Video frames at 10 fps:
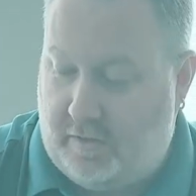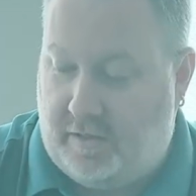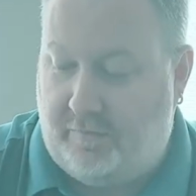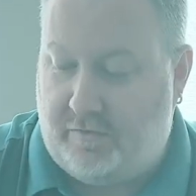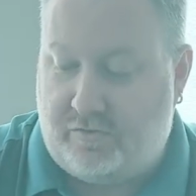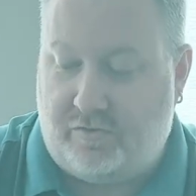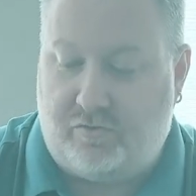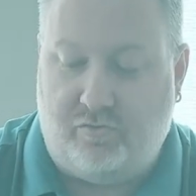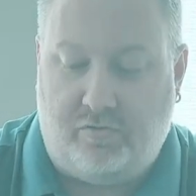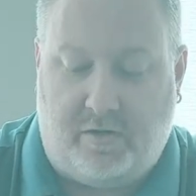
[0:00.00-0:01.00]
gave us a
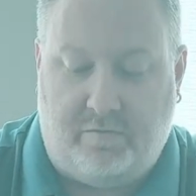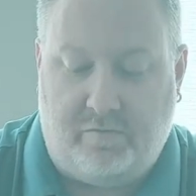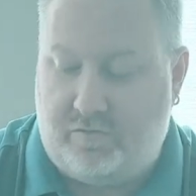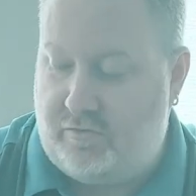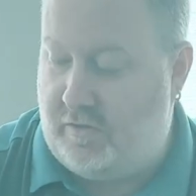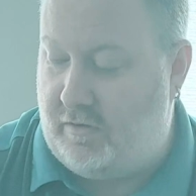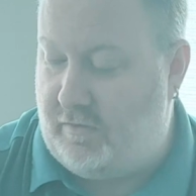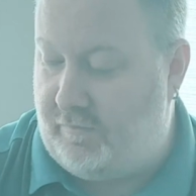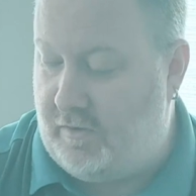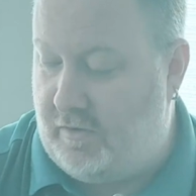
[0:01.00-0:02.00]
screwdriver, so
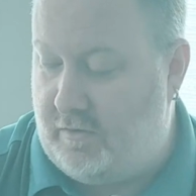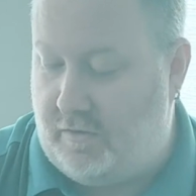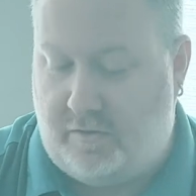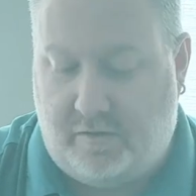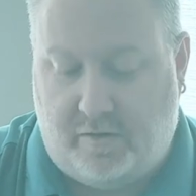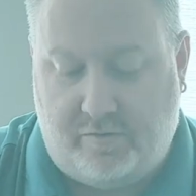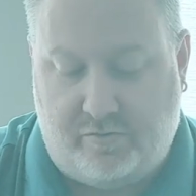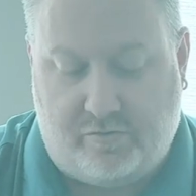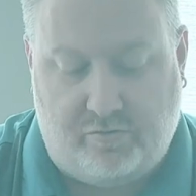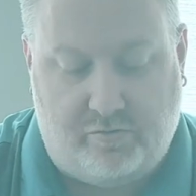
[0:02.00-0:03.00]
now I've got another
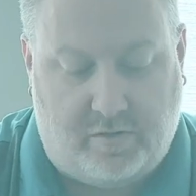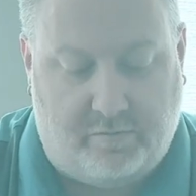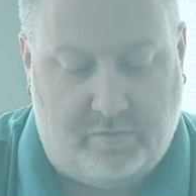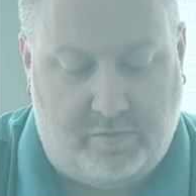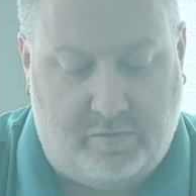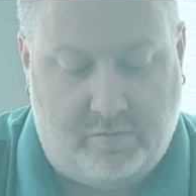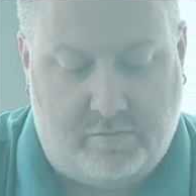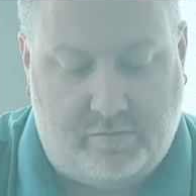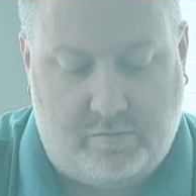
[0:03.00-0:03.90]
screwdriver to use.